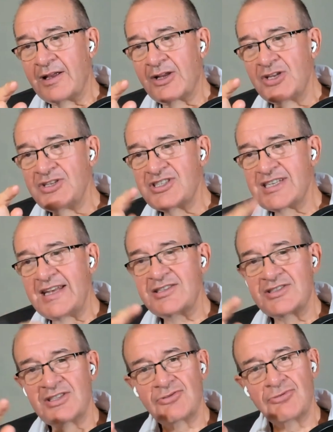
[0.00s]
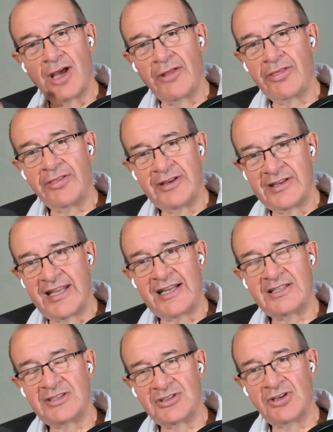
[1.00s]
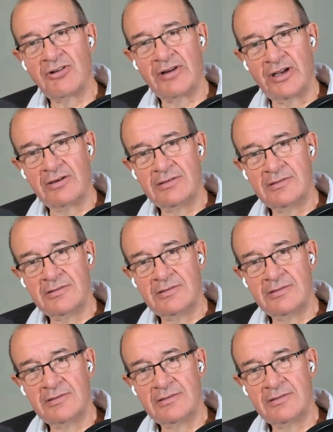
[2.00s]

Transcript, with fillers: consensus rather than dictatorial.